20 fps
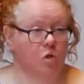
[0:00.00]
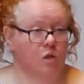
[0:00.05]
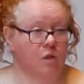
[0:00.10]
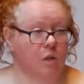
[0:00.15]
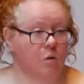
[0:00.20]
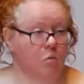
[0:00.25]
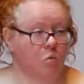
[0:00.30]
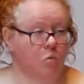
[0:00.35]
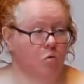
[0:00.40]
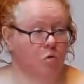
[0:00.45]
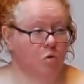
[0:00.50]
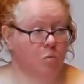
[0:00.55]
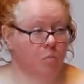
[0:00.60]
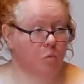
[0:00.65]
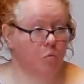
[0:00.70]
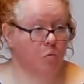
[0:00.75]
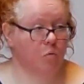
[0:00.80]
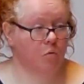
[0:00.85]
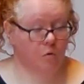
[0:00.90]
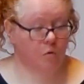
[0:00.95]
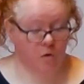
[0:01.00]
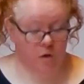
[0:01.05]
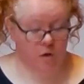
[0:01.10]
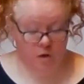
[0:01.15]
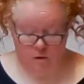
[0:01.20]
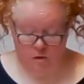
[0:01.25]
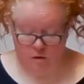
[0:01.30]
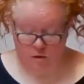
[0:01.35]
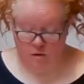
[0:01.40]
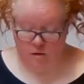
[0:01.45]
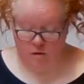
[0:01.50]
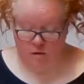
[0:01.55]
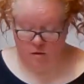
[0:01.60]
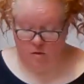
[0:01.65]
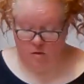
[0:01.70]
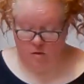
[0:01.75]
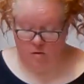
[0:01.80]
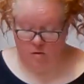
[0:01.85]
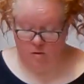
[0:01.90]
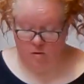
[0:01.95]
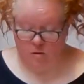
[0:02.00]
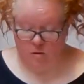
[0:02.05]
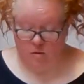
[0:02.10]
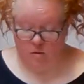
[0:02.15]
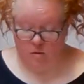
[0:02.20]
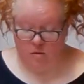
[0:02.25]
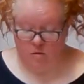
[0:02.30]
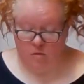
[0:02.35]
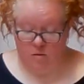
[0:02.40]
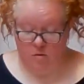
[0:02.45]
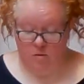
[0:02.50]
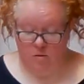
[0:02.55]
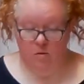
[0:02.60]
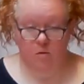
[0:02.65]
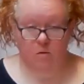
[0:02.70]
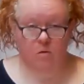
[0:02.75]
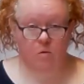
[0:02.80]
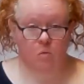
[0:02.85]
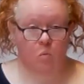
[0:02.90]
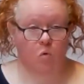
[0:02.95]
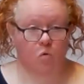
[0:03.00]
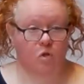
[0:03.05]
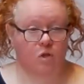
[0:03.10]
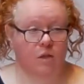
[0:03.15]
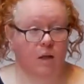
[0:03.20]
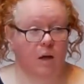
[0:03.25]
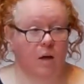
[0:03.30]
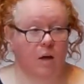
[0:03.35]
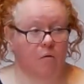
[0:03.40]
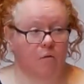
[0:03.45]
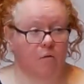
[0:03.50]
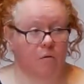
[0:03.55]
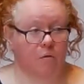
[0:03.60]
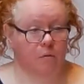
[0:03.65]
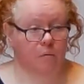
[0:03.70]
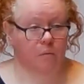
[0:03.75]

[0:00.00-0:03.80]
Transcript: still small voice, towards love.